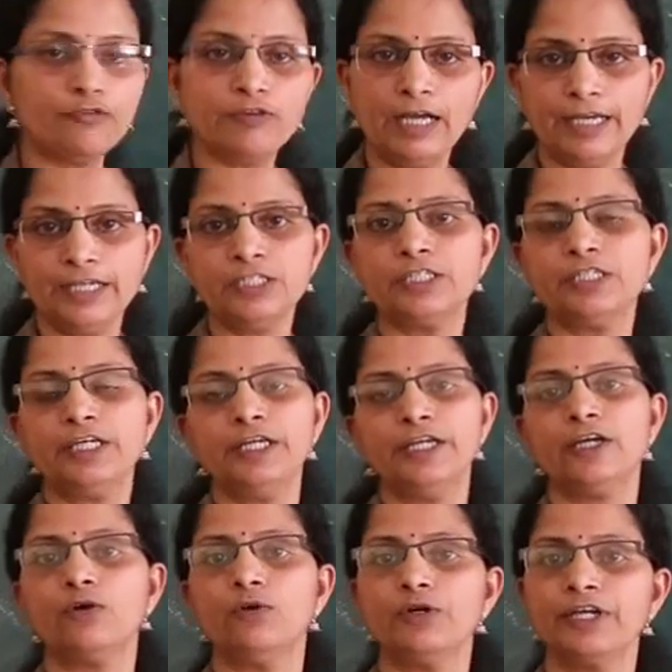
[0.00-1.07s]
light in
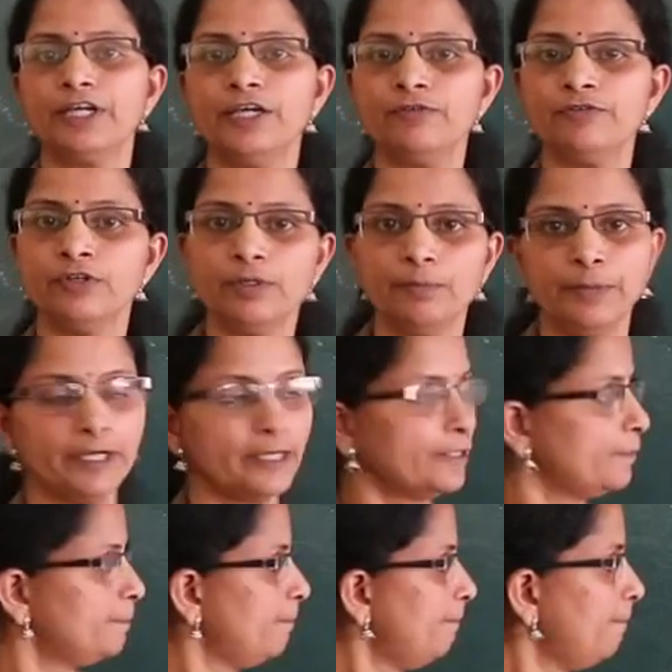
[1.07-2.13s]
a concave
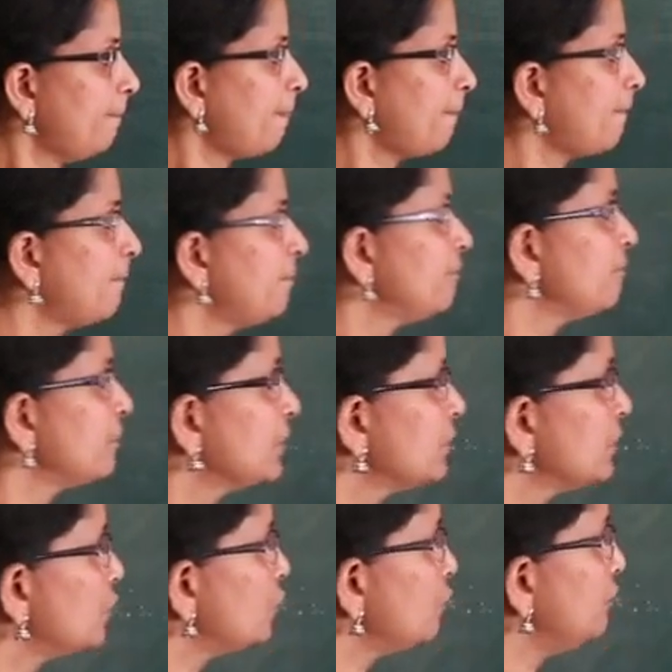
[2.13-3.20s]
mirror.
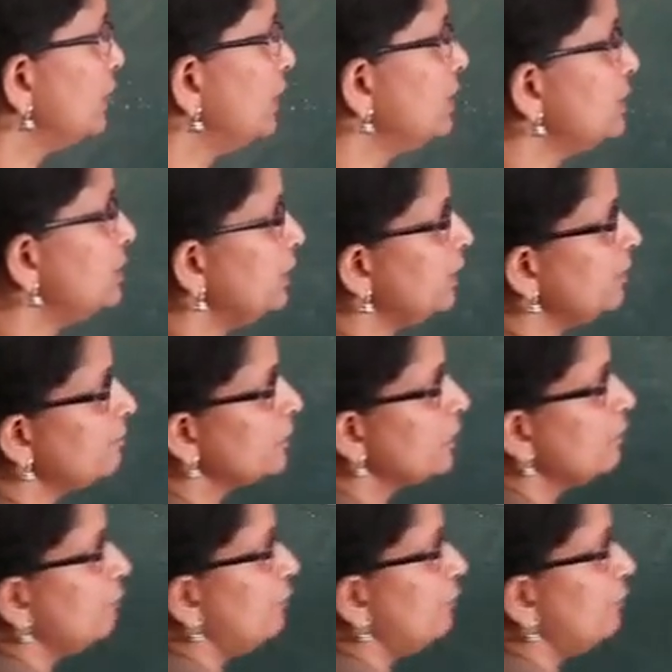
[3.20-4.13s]
So we can see